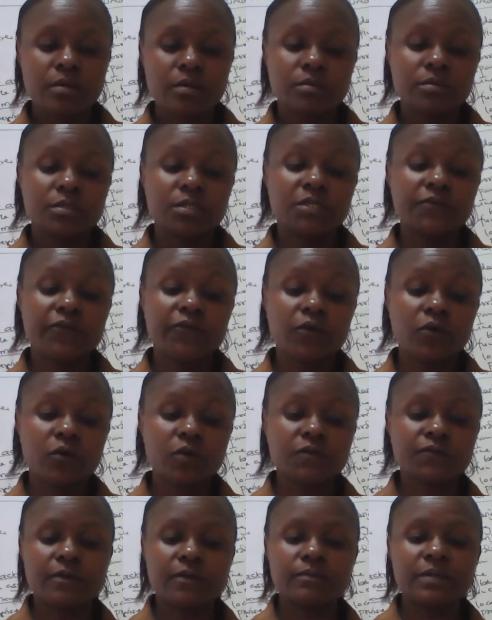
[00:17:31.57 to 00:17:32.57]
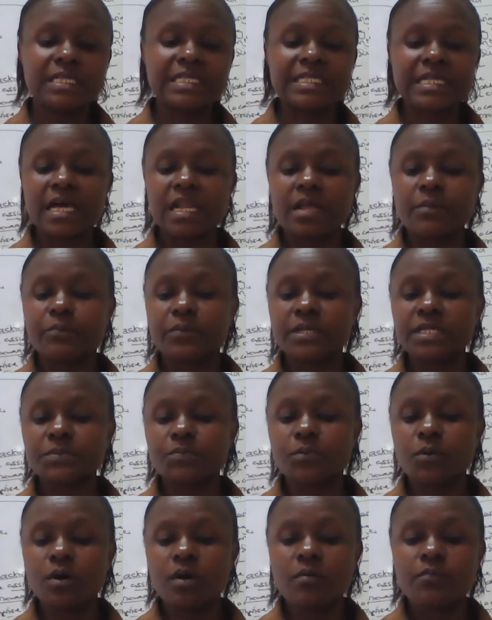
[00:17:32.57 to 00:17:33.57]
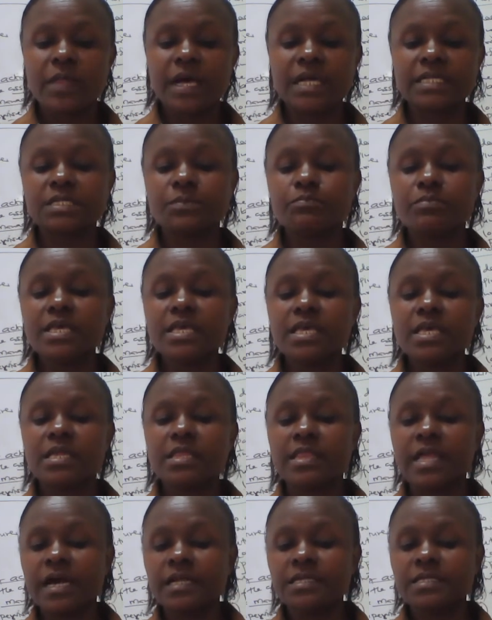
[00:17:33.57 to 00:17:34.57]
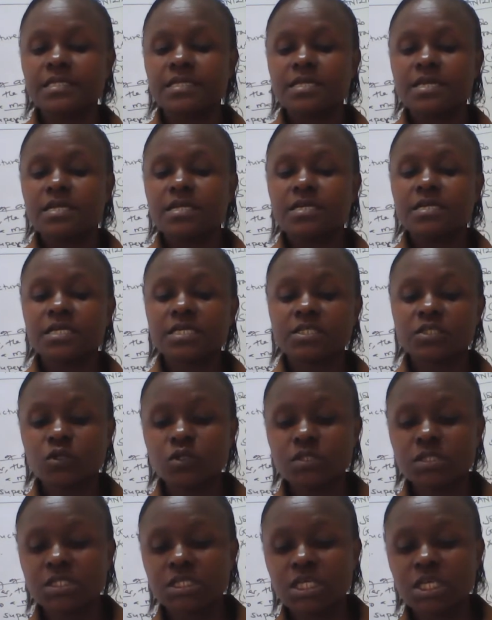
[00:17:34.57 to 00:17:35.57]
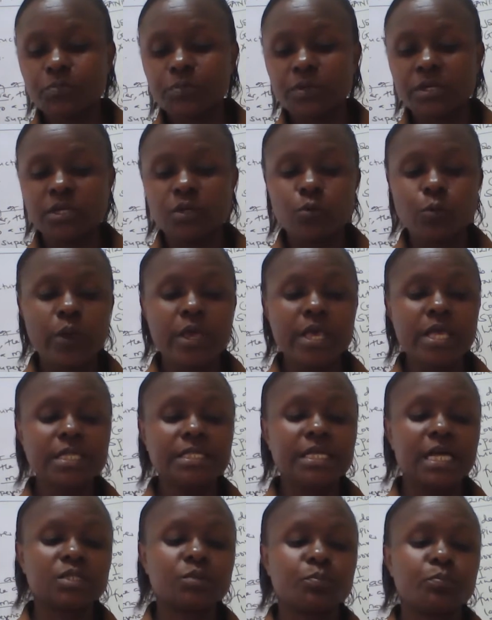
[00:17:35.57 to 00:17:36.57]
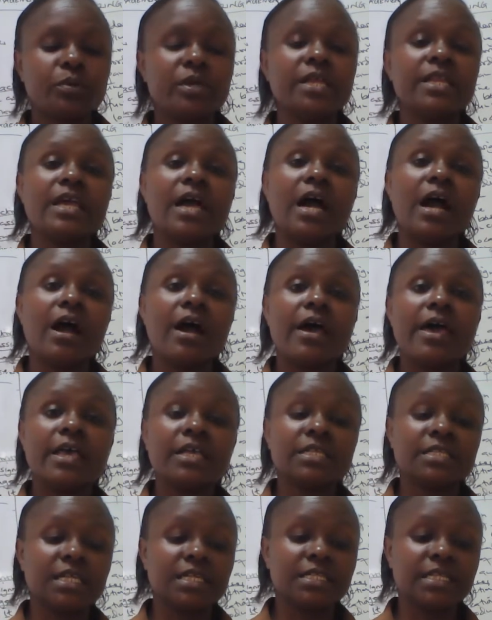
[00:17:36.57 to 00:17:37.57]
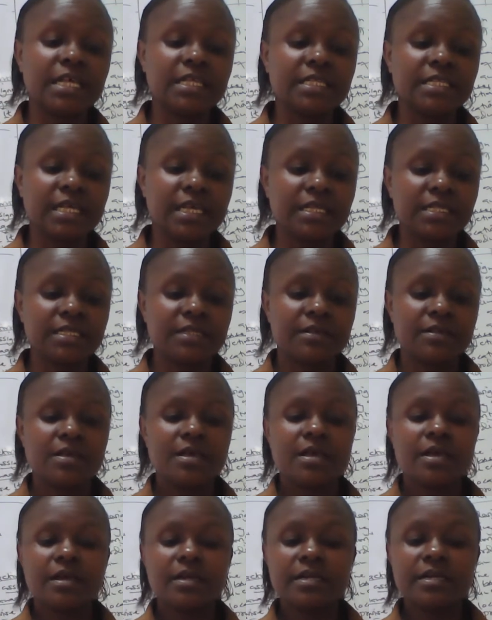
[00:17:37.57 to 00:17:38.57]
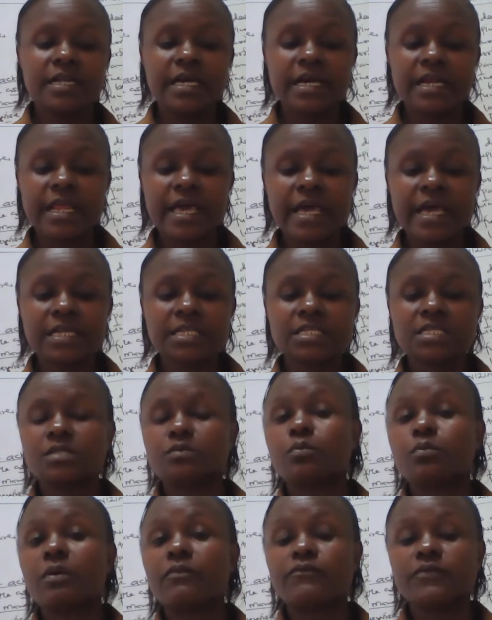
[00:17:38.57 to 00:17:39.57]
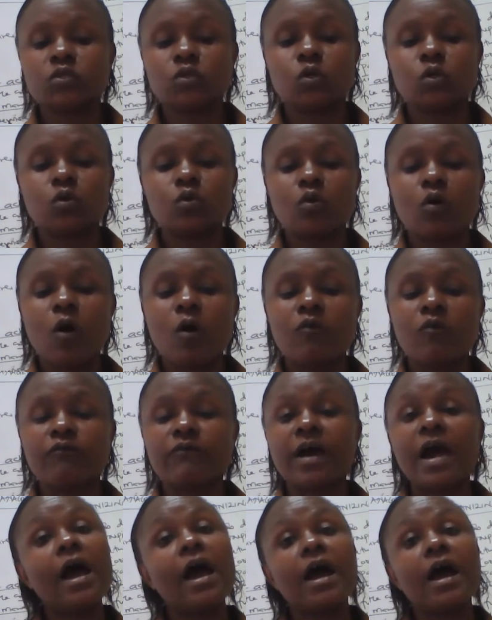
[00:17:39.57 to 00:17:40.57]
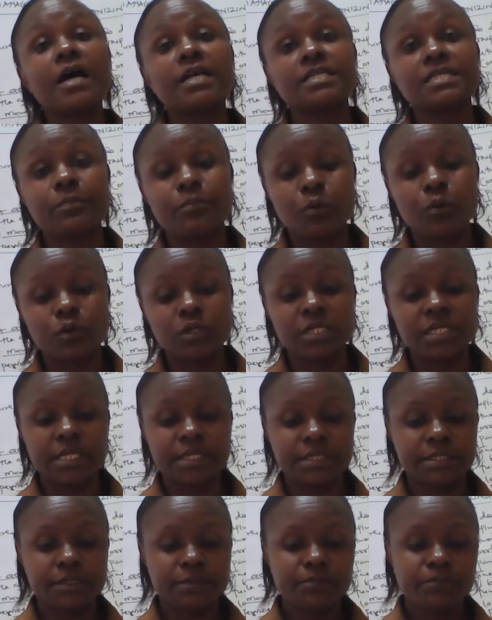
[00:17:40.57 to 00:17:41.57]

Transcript: It follows from the SCARA principle as being that relationship in which a superior exercises direct supervision over a subordinate.